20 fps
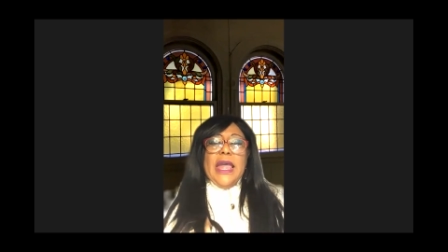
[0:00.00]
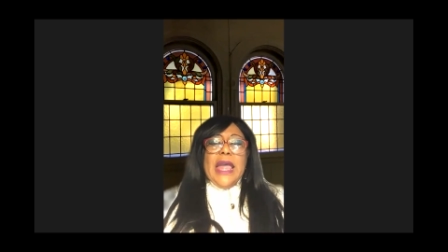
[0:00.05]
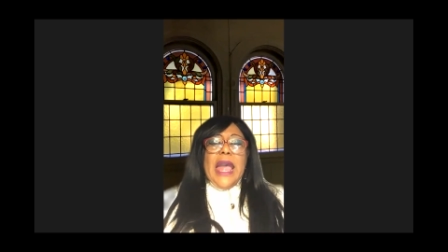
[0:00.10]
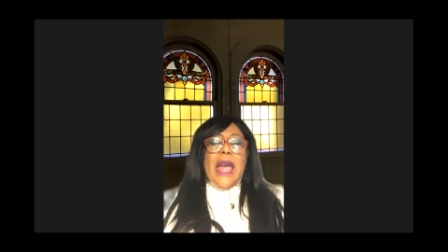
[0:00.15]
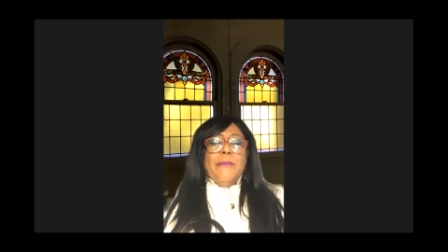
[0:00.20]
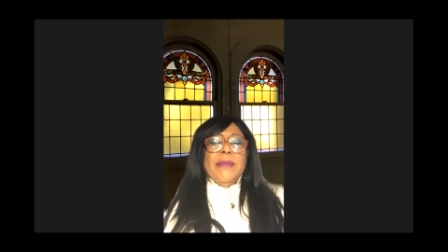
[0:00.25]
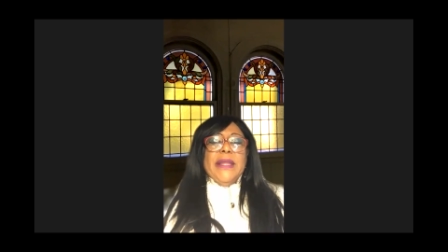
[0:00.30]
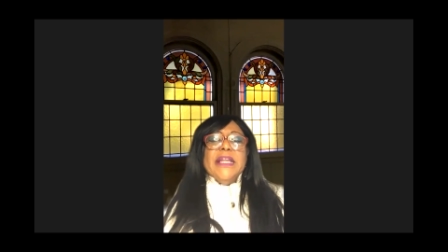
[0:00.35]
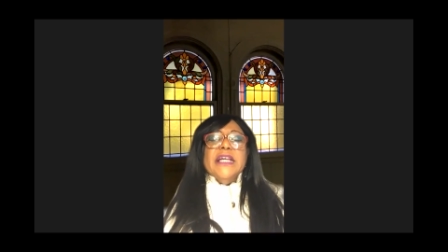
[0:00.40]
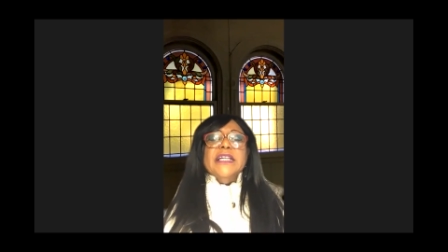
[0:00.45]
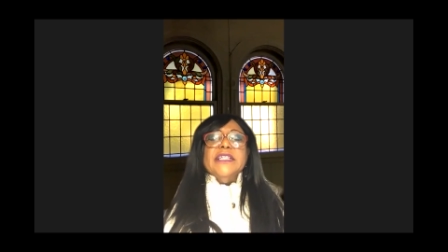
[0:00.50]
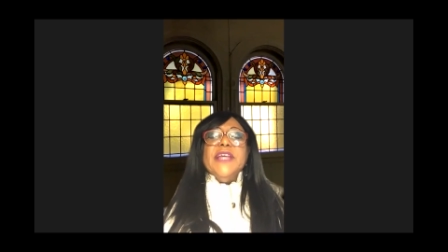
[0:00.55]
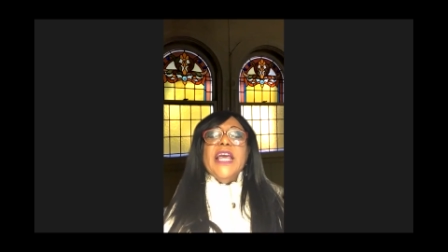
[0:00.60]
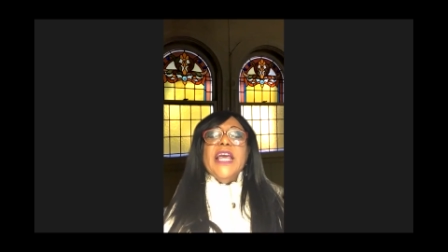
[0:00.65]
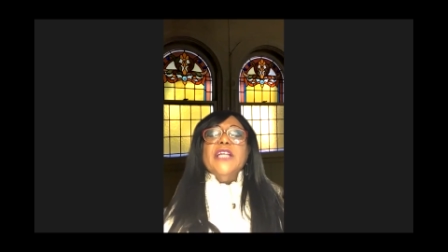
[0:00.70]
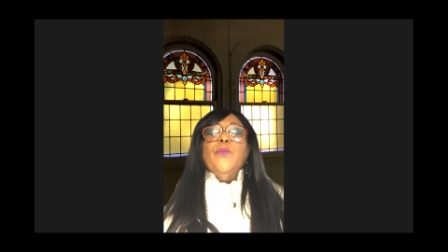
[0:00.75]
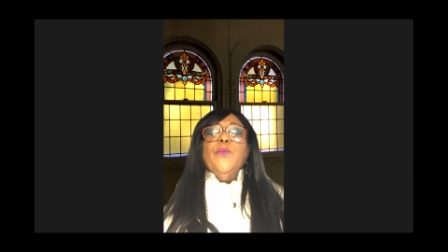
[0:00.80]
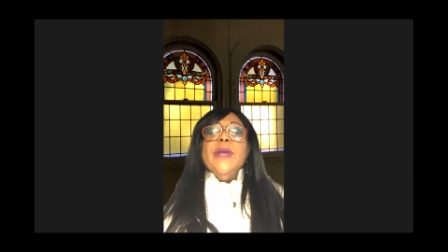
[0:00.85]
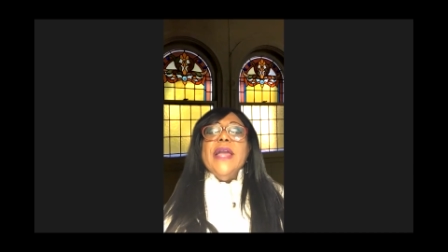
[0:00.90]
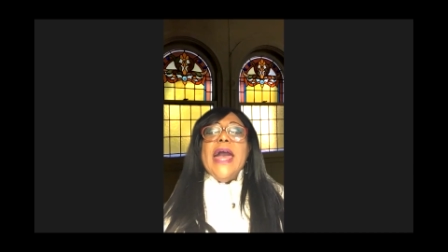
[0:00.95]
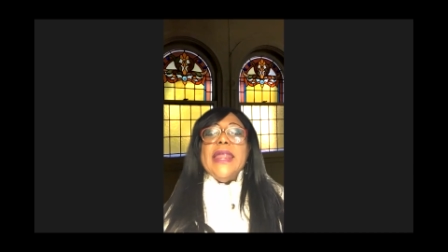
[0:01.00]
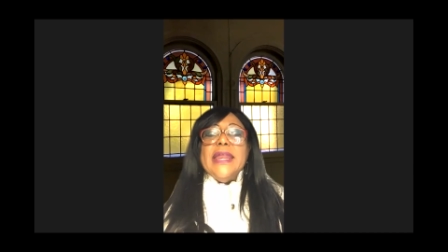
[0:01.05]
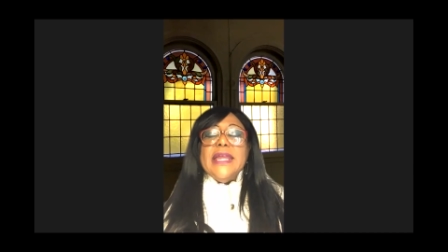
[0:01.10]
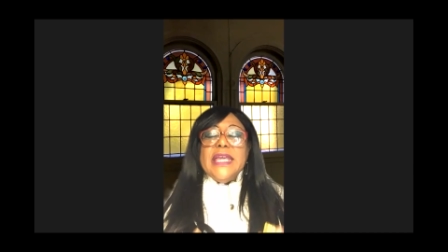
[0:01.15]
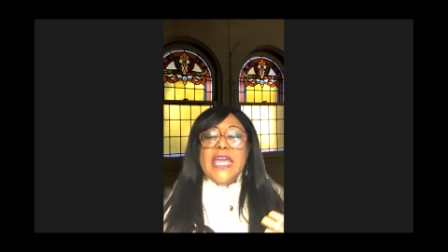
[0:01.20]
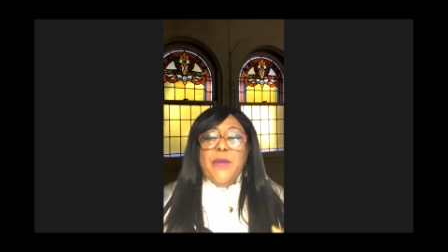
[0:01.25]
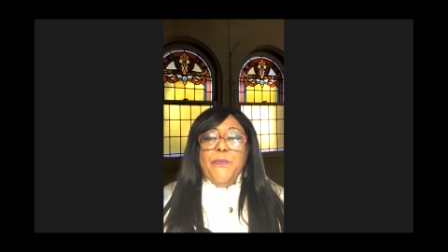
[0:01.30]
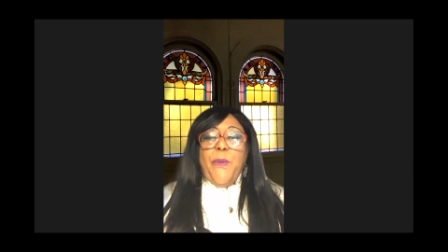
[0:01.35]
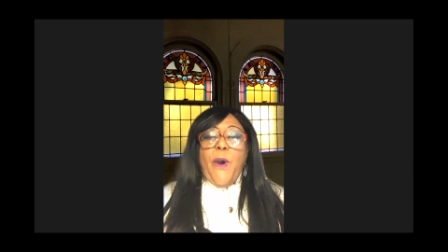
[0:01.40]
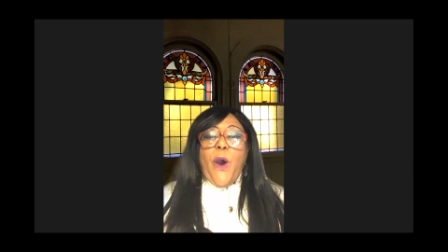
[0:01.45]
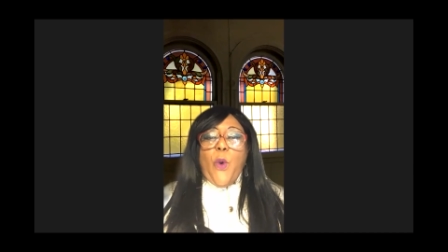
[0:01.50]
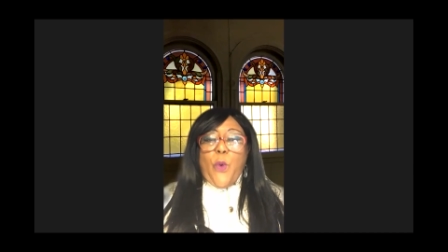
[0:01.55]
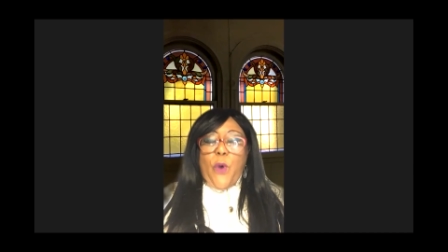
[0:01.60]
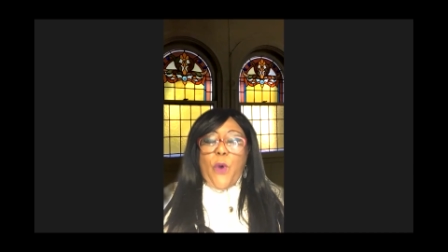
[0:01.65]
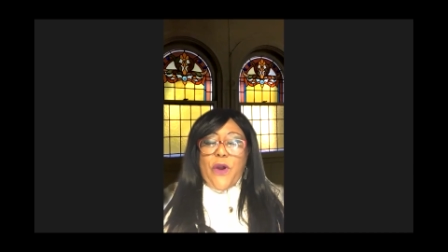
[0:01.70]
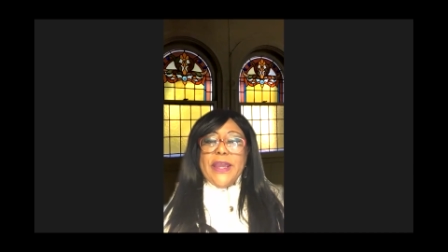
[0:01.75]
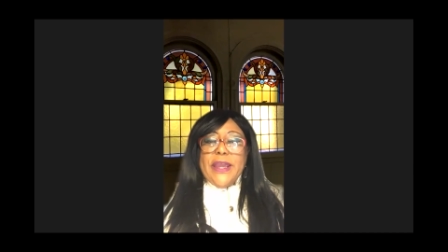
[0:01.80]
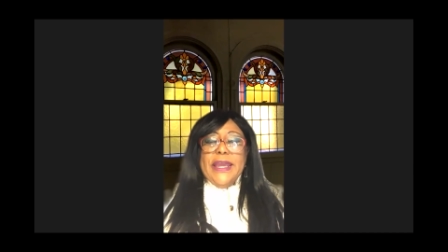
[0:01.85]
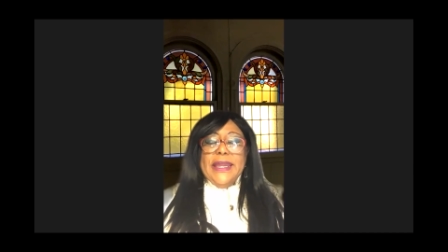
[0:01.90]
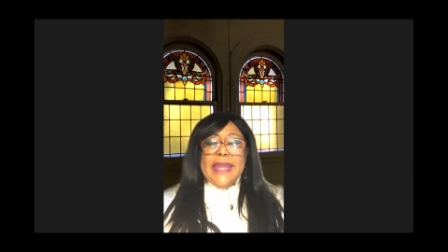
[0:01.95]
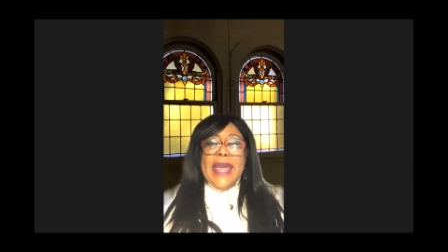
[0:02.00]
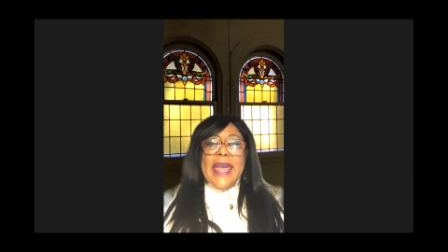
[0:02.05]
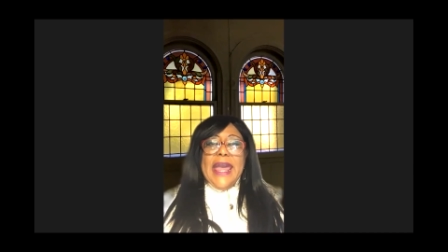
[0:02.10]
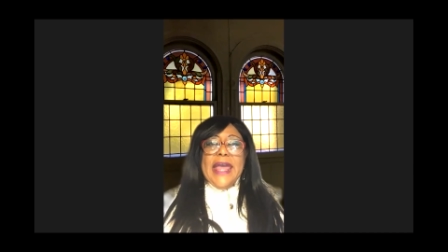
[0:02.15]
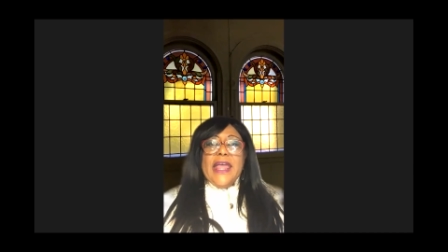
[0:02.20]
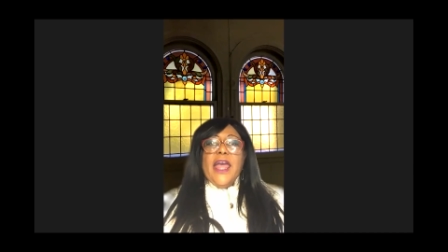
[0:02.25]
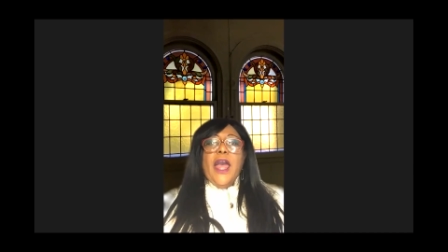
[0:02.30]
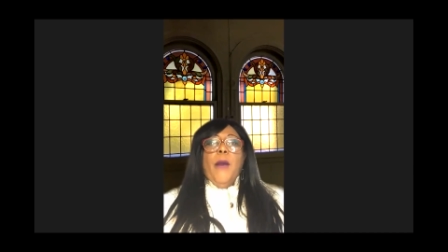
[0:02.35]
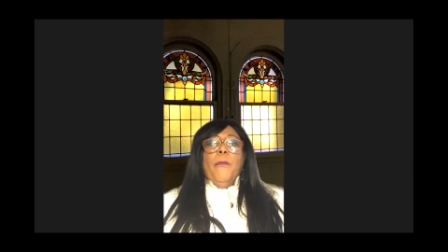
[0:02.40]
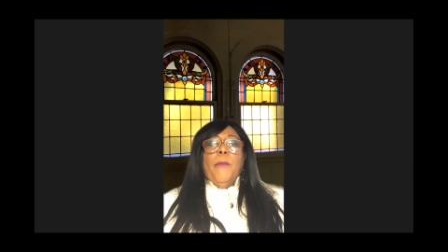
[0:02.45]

I mean, there's things we got to keep on working at,